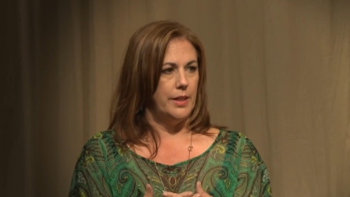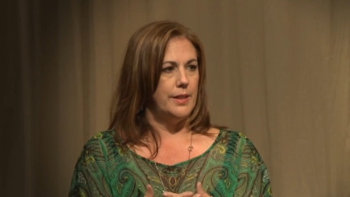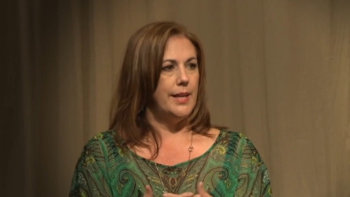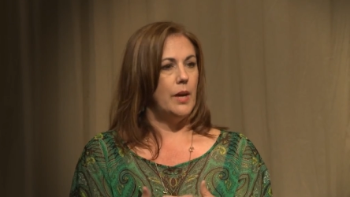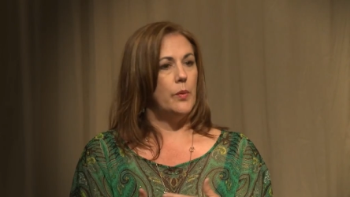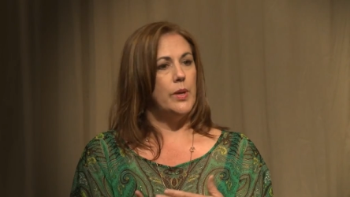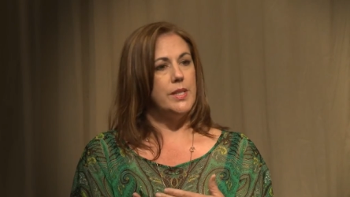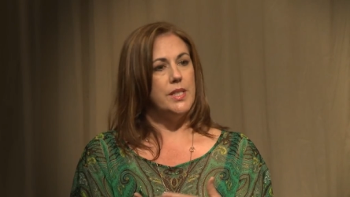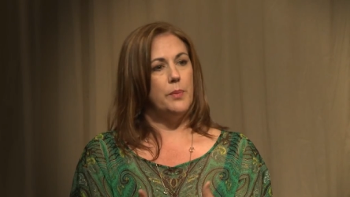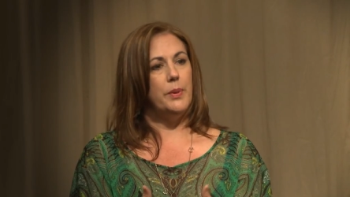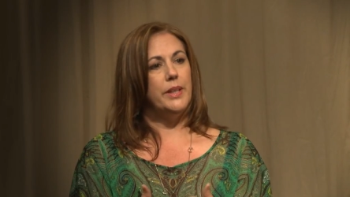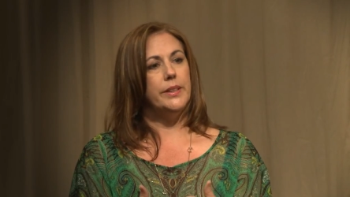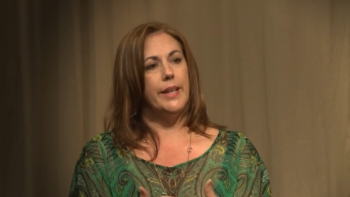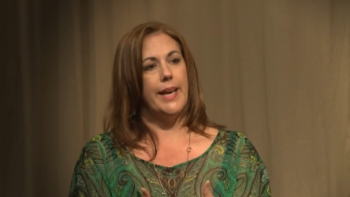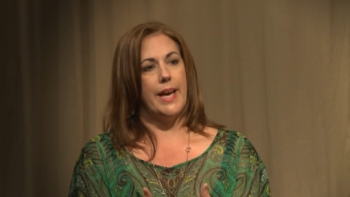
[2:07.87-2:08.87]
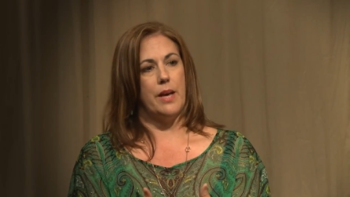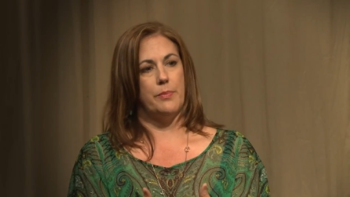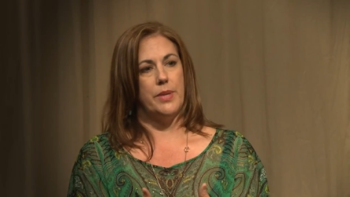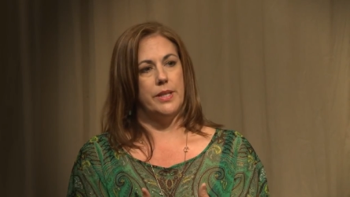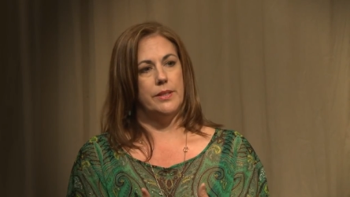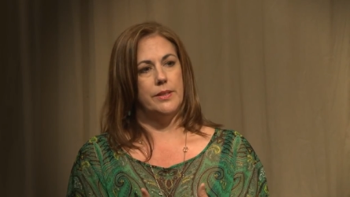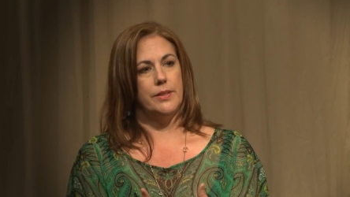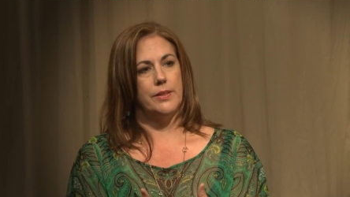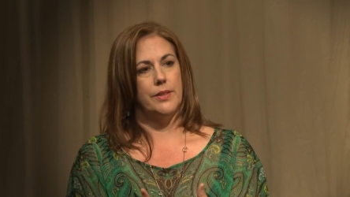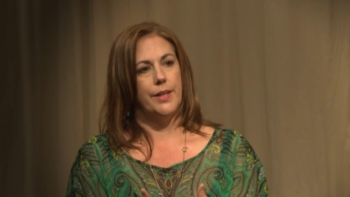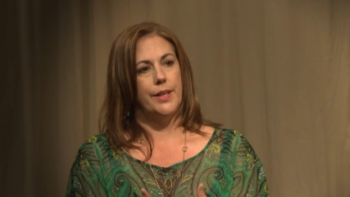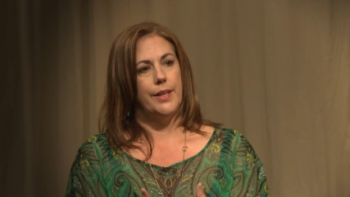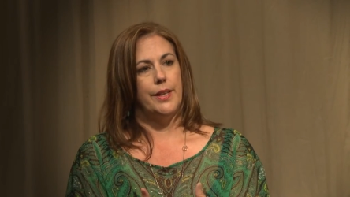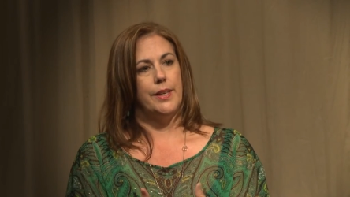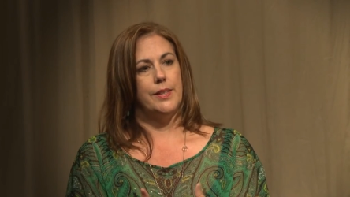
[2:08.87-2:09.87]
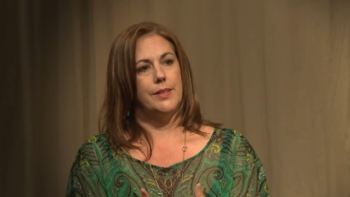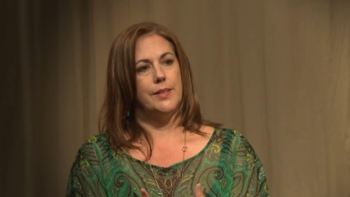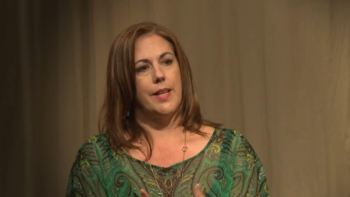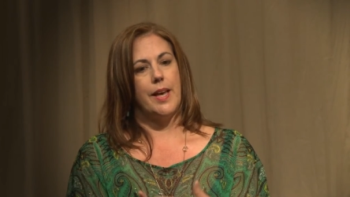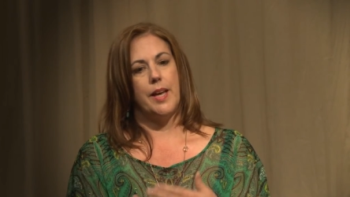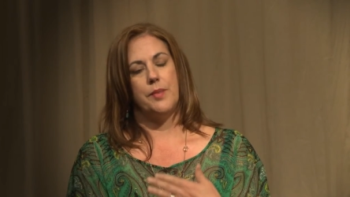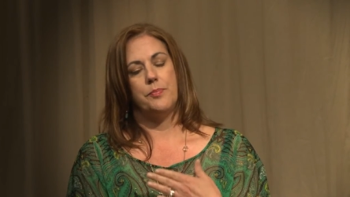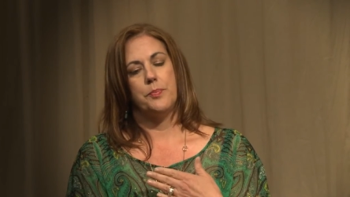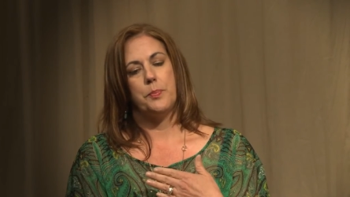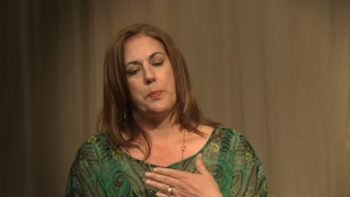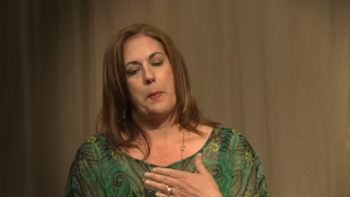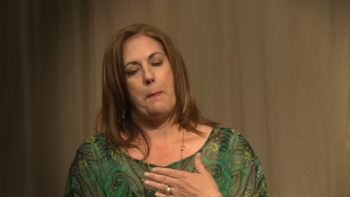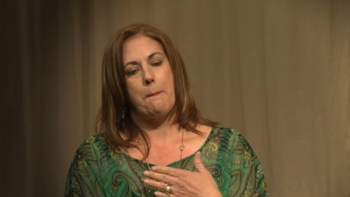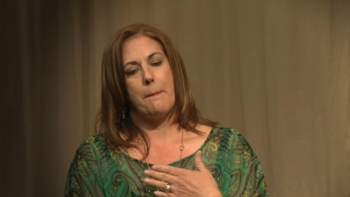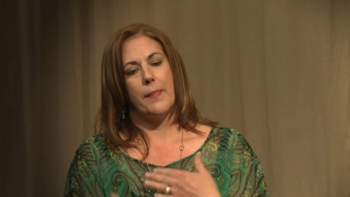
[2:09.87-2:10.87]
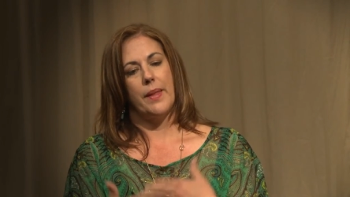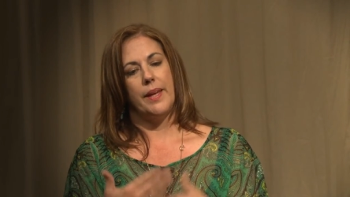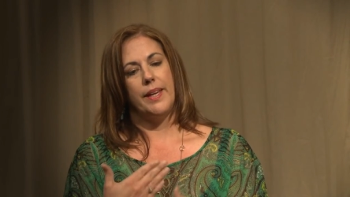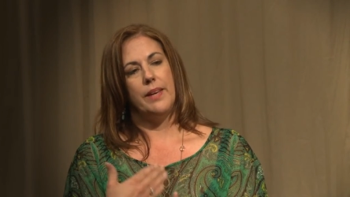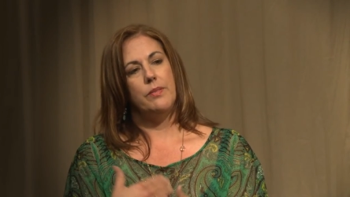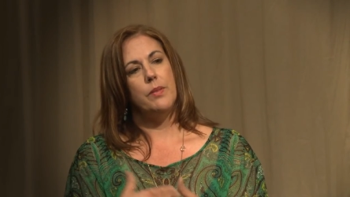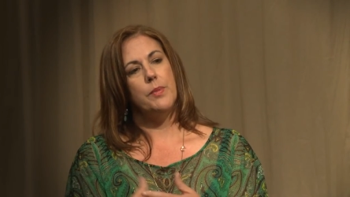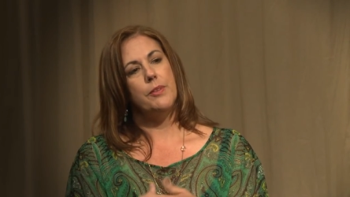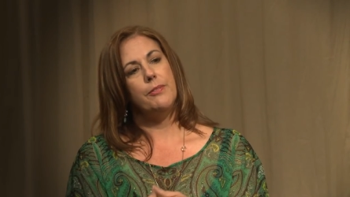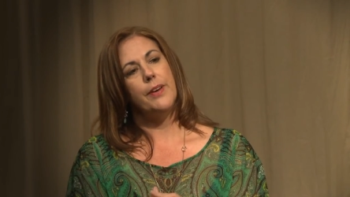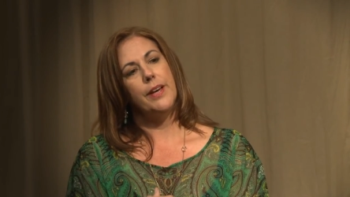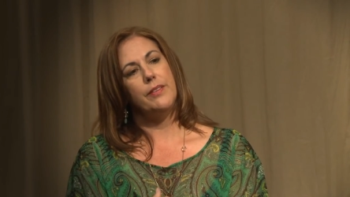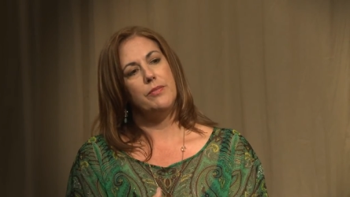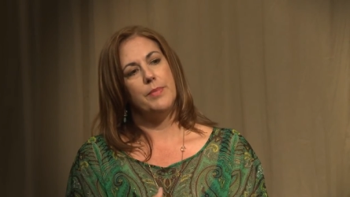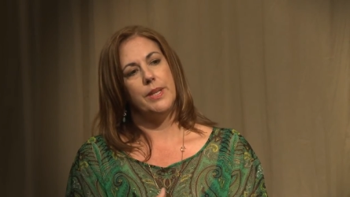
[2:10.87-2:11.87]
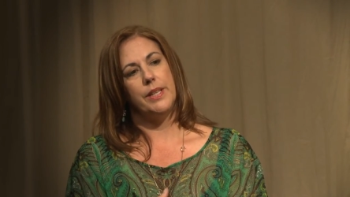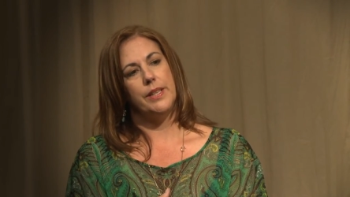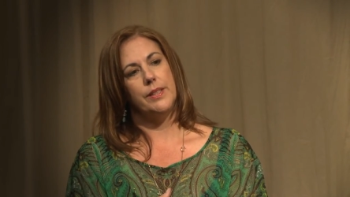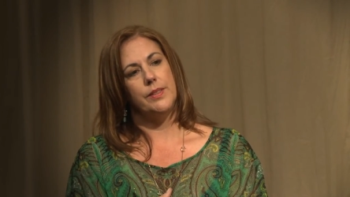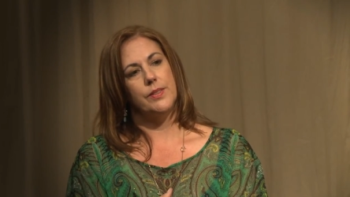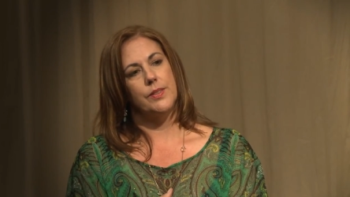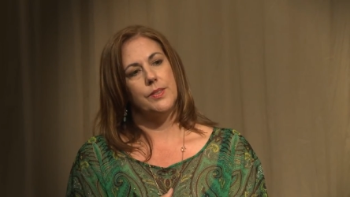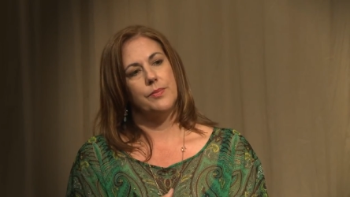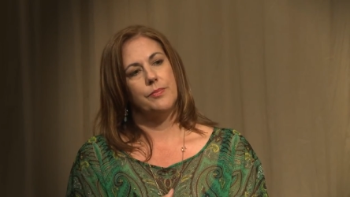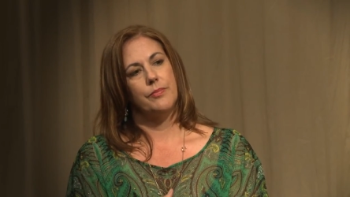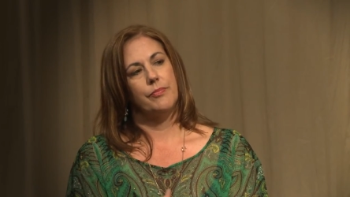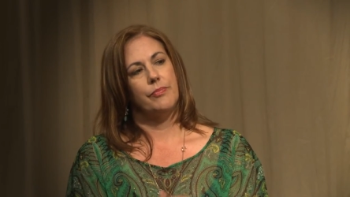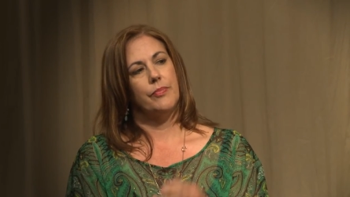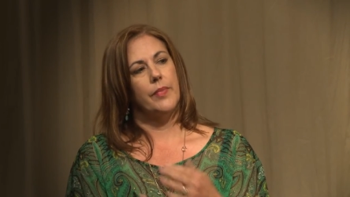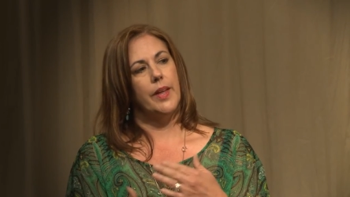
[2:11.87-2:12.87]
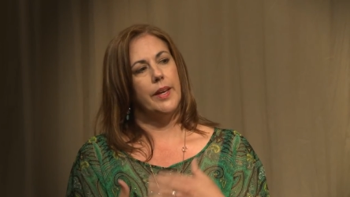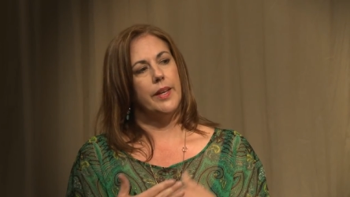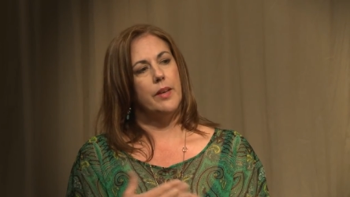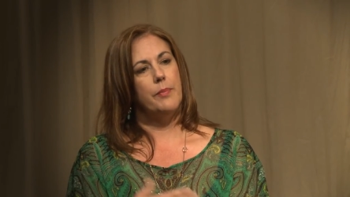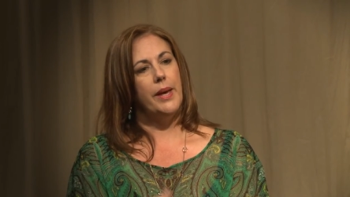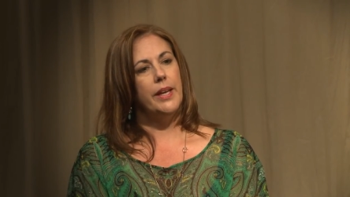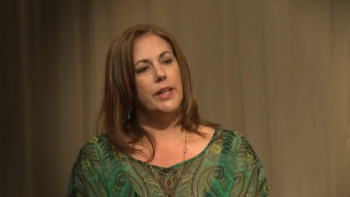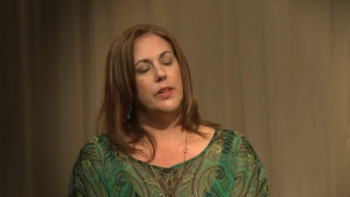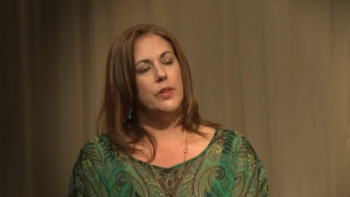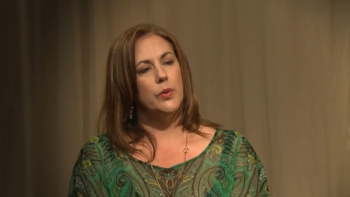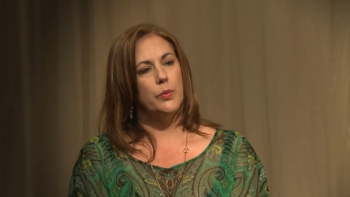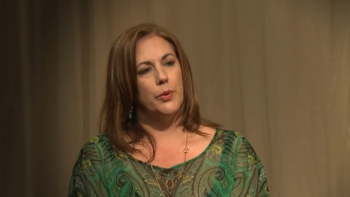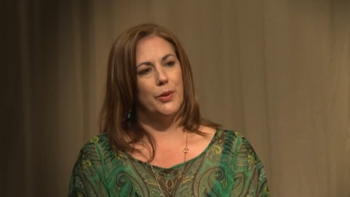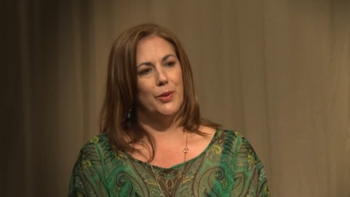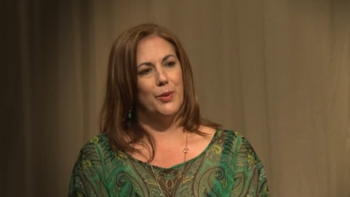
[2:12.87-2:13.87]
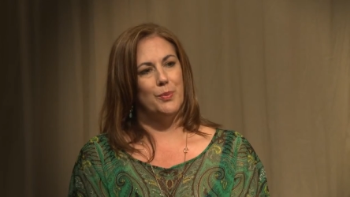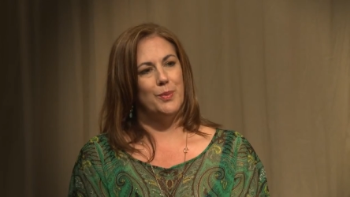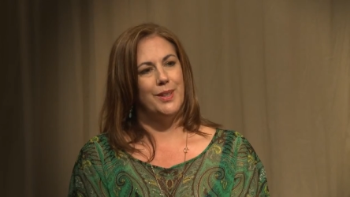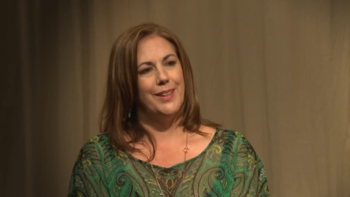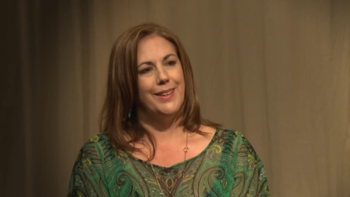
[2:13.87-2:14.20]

Now, what typically happens is that I give them the five minutes, I come back in the room,